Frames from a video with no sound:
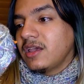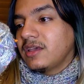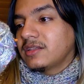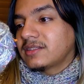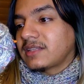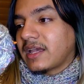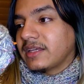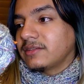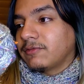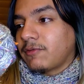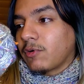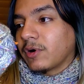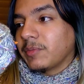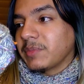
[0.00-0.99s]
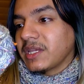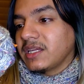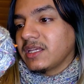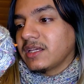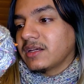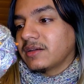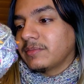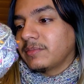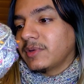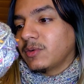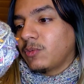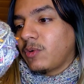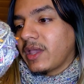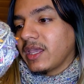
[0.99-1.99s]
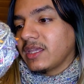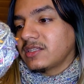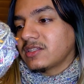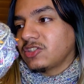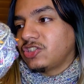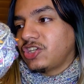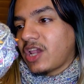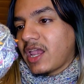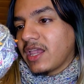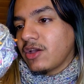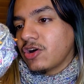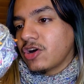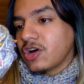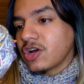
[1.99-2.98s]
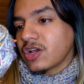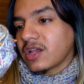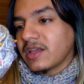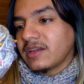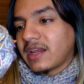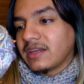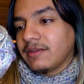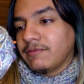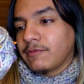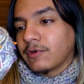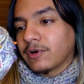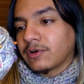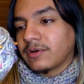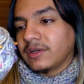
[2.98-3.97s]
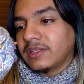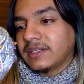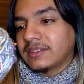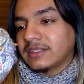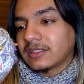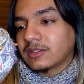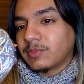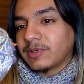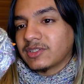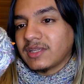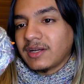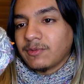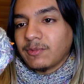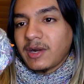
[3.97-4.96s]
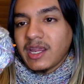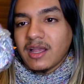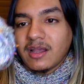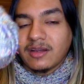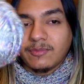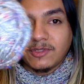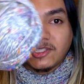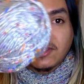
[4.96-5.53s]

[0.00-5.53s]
Size 4 medium, weight J hook, 94 acrylic, 6% rayon, which